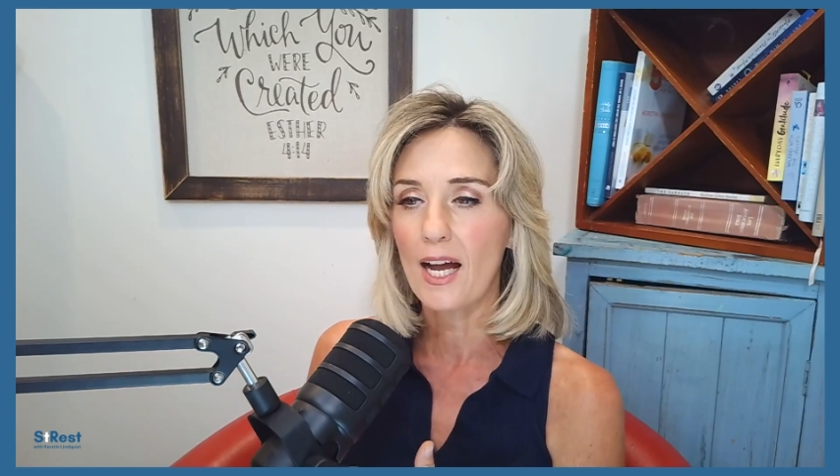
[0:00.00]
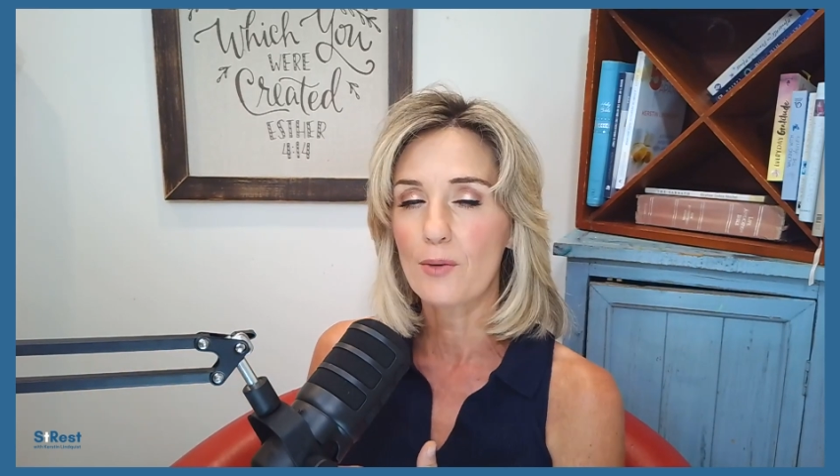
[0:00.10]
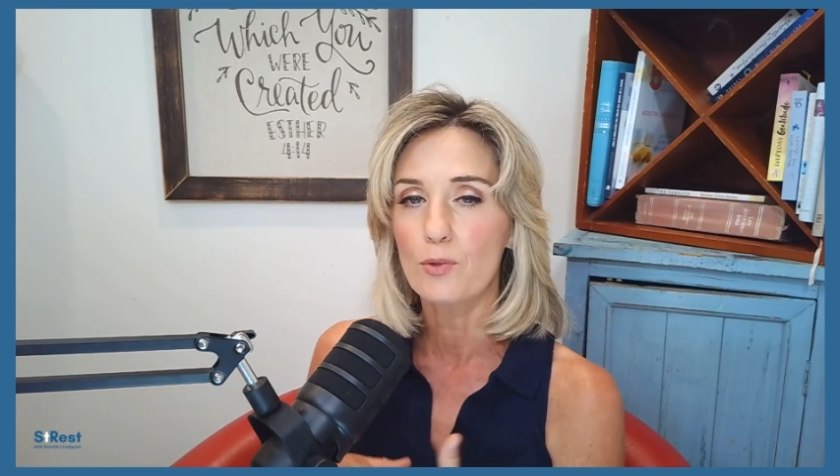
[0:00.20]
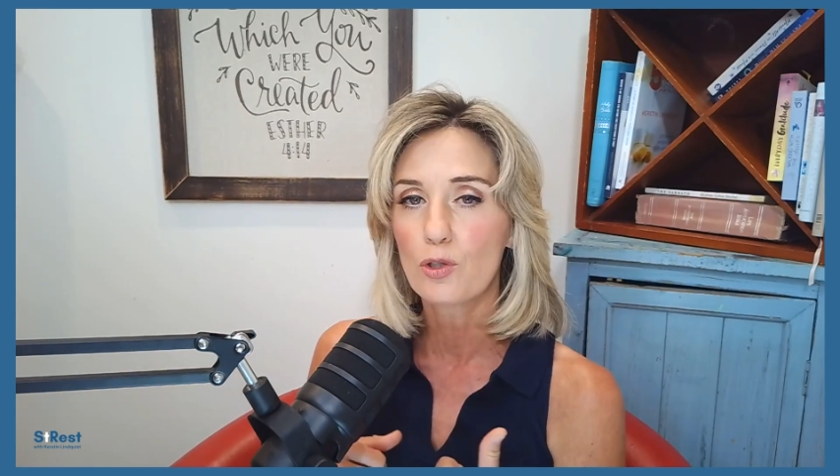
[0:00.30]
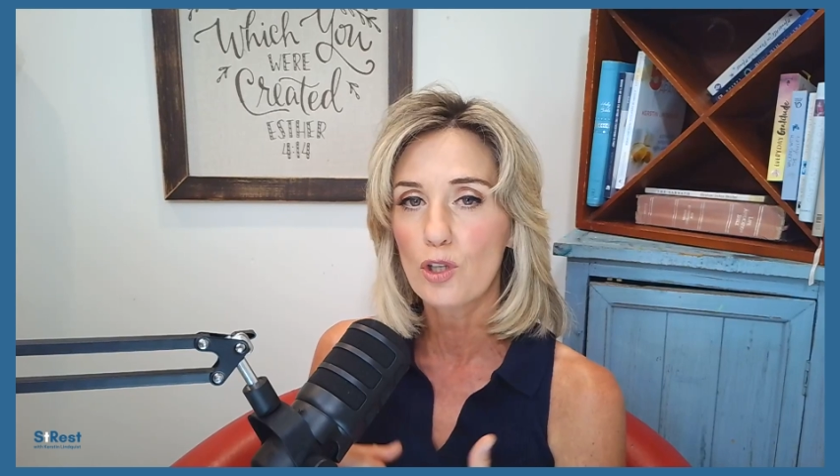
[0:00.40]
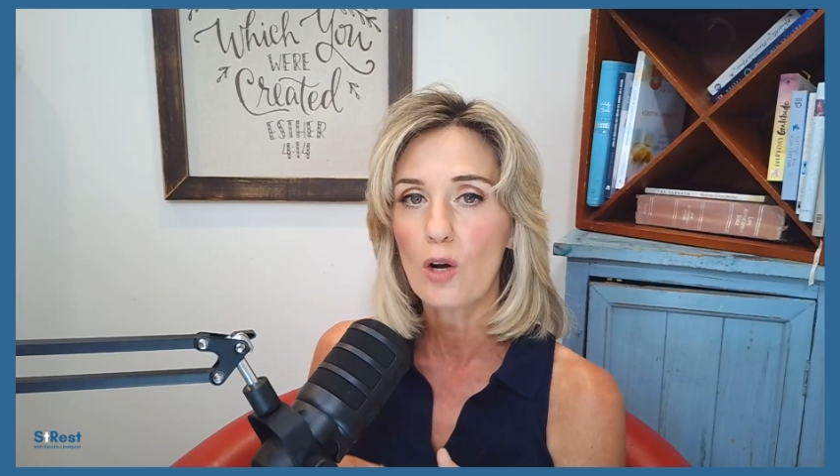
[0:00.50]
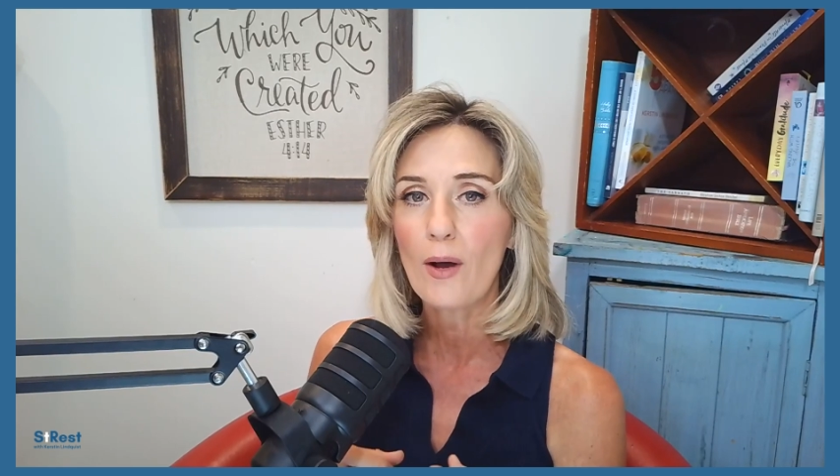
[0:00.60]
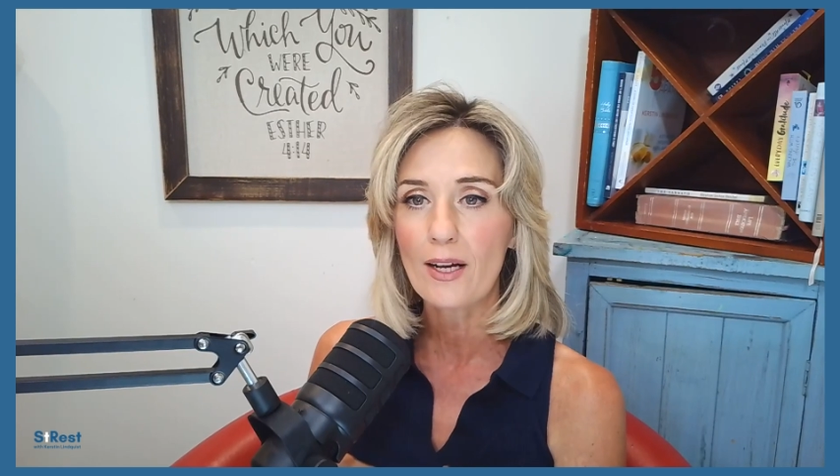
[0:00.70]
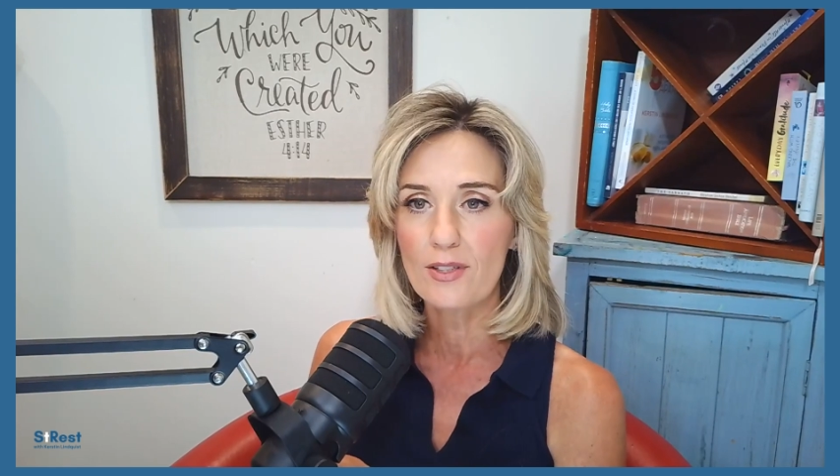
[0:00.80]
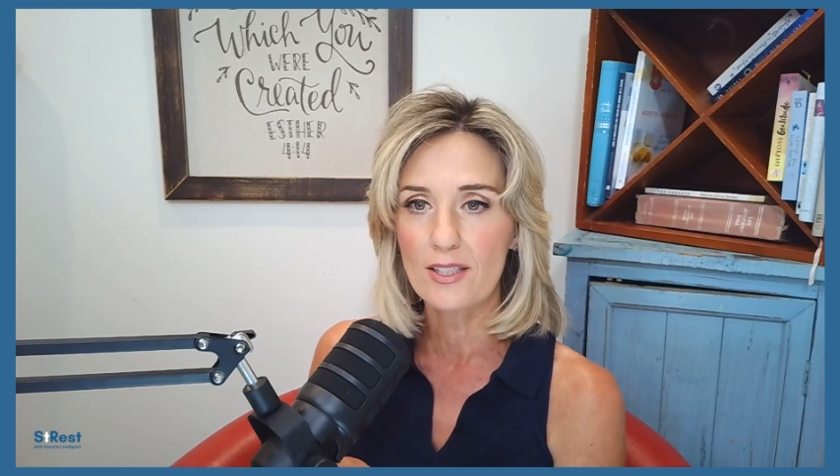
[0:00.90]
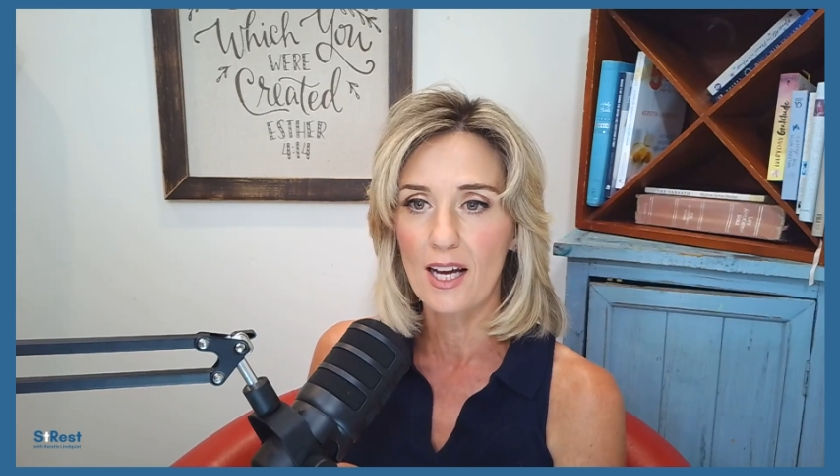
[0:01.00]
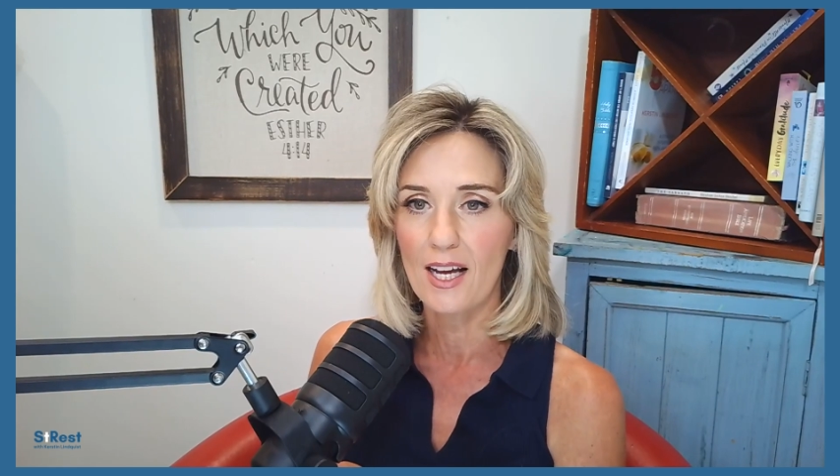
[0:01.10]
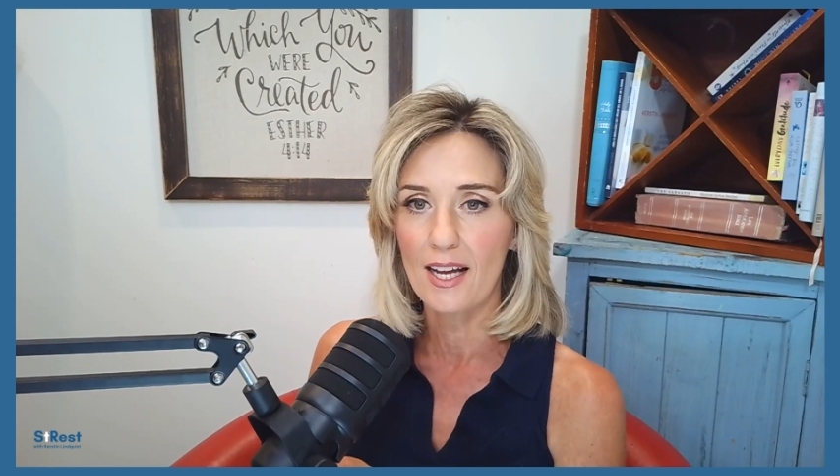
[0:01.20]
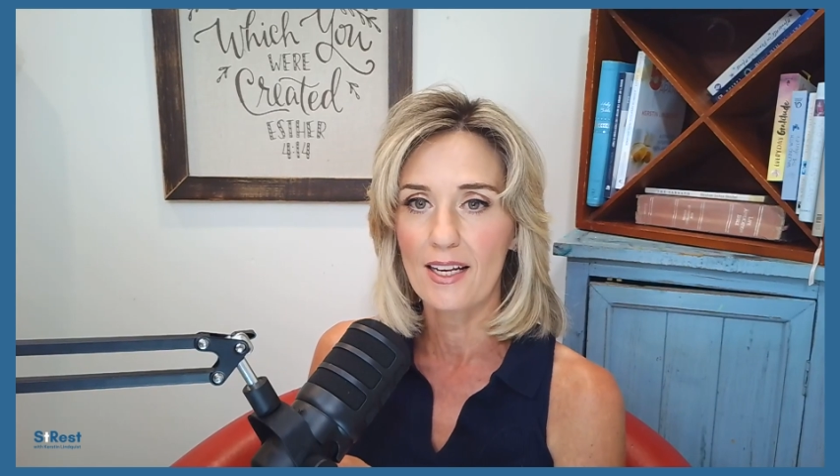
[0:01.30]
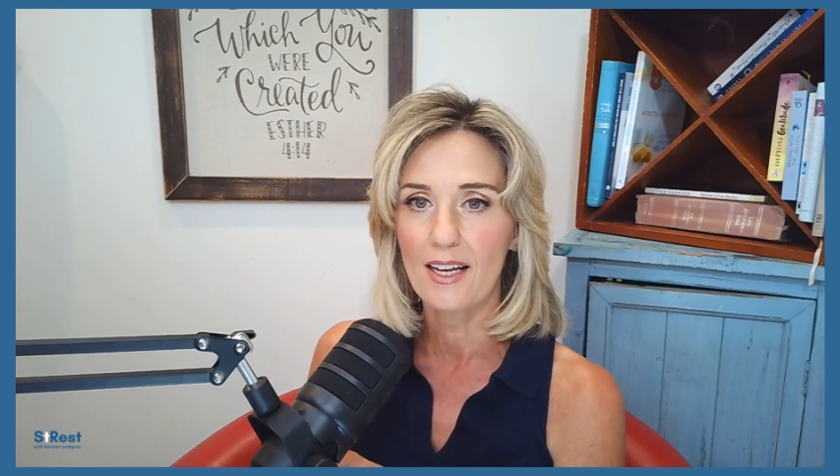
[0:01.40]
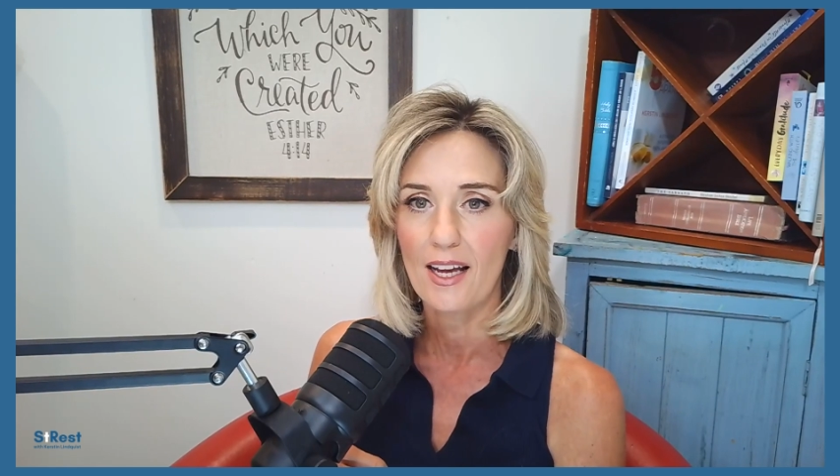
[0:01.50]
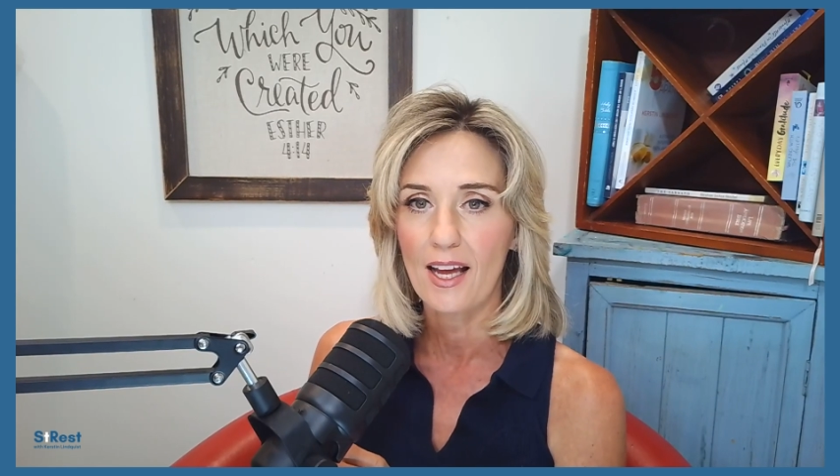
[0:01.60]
I will go outside